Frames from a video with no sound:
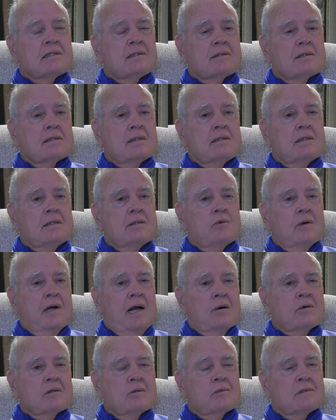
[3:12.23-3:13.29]
as when
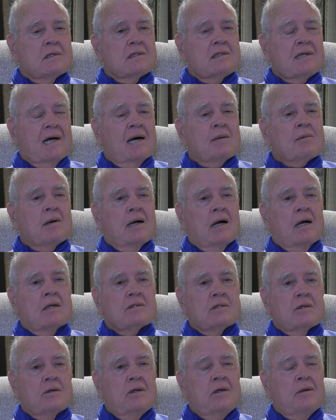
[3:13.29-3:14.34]
I was a child. But I
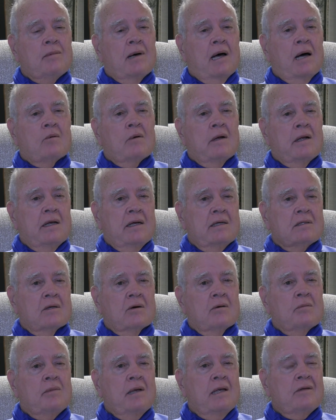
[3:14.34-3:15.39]
also knew by running his
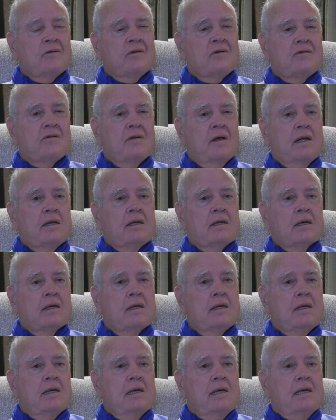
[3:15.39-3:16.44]
own business that
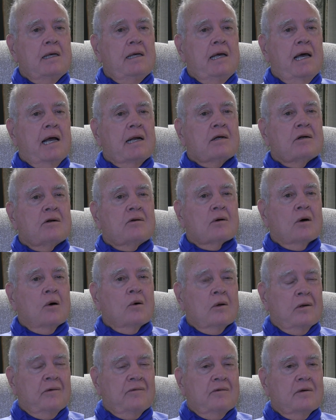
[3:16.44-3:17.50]
he had
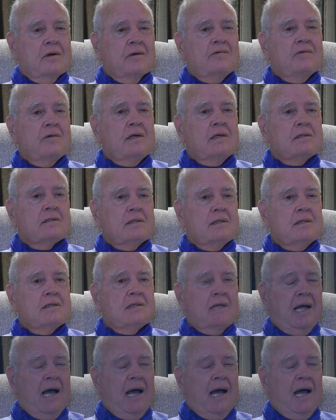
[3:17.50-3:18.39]
control of his